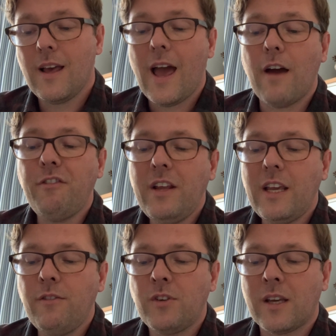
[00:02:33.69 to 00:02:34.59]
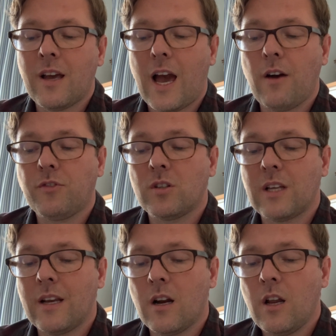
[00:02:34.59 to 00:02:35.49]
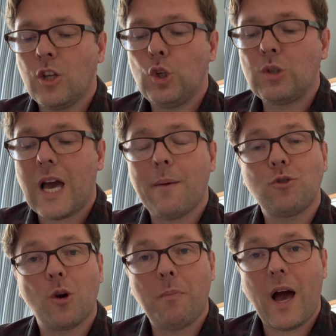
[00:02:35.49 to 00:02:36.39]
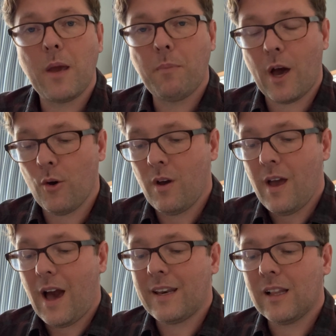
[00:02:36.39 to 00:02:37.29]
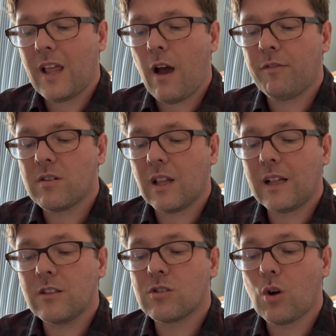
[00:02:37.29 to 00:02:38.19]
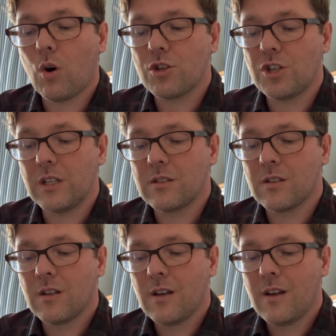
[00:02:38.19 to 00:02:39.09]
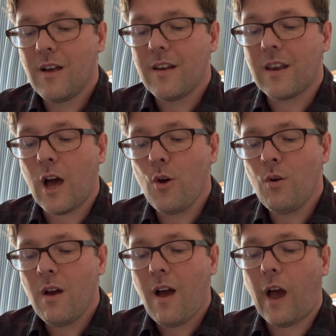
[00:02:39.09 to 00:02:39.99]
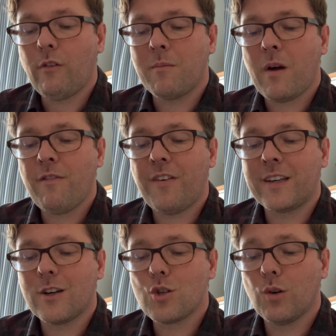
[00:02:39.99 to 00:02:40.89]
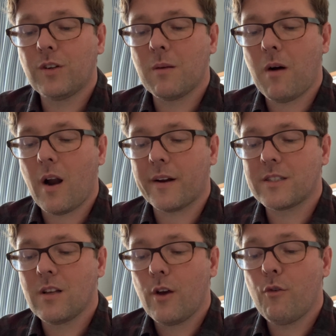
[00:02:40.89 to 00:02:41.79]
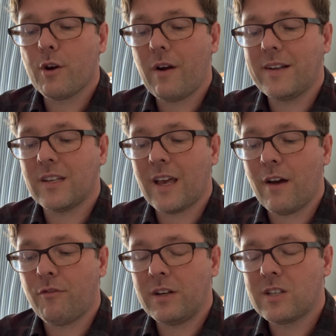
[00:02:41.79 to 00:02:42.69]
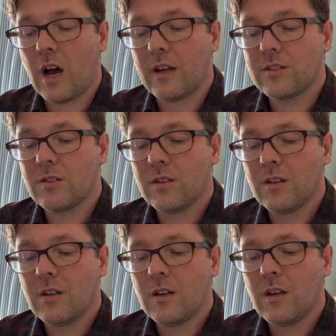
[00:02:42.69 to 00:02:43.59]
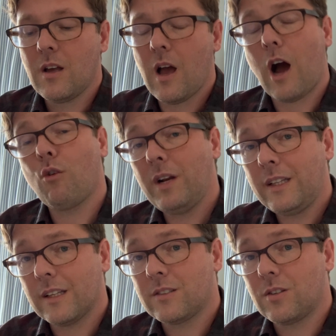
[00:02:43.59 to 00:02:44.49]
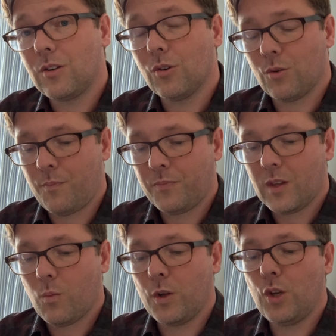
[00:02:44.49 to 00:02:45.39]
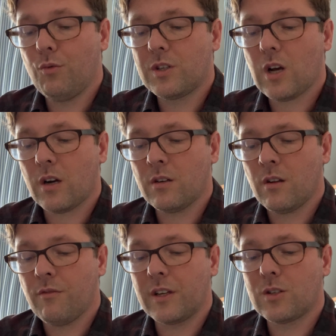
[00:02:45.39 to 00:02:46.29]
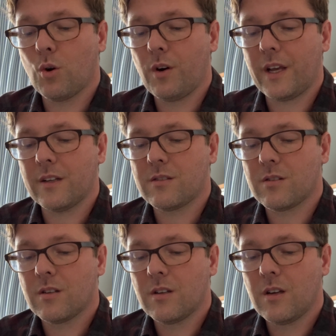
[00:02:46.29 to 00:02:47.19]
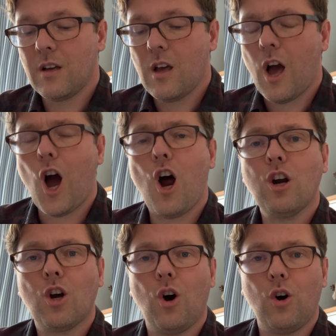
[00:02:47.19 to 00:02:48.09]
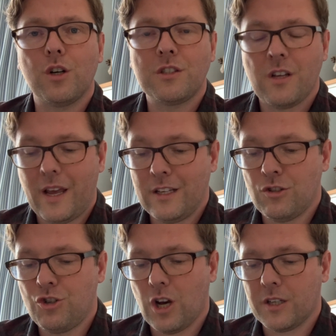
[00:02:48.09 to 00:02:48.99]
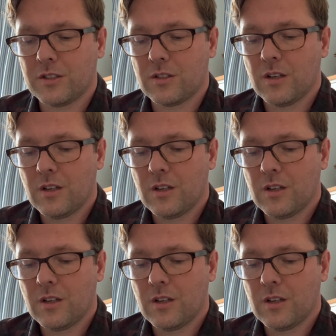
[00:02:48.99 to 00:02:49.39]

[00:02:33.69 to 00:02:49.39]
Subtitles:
Every evening after dinner, you tapped your pipe out and it left little scorches. Now I run my fingers over the marks, regretting every tut. I'll read this to you when you return victorious. Our cause is just.